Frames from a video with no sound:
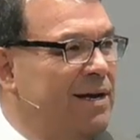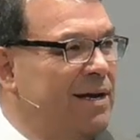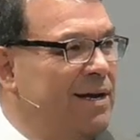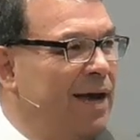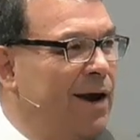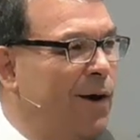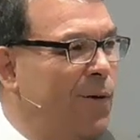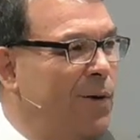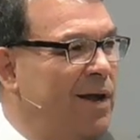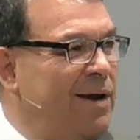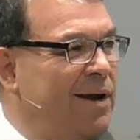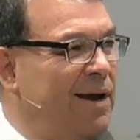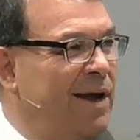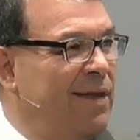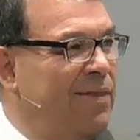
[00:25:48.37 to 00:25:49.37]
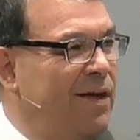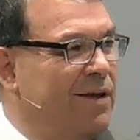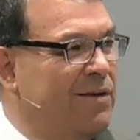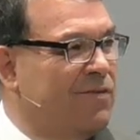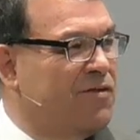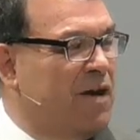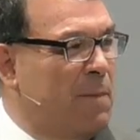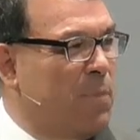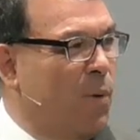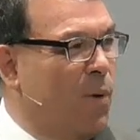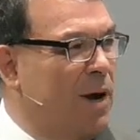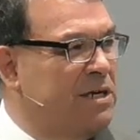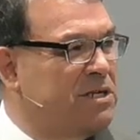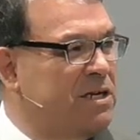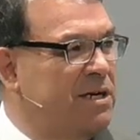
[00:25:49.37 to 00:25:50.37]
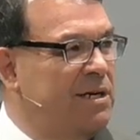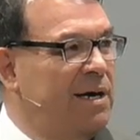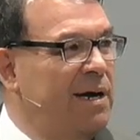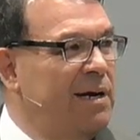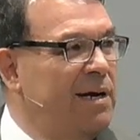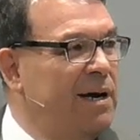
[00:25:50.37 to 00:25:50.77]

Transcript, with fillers: you know, in, in the separation.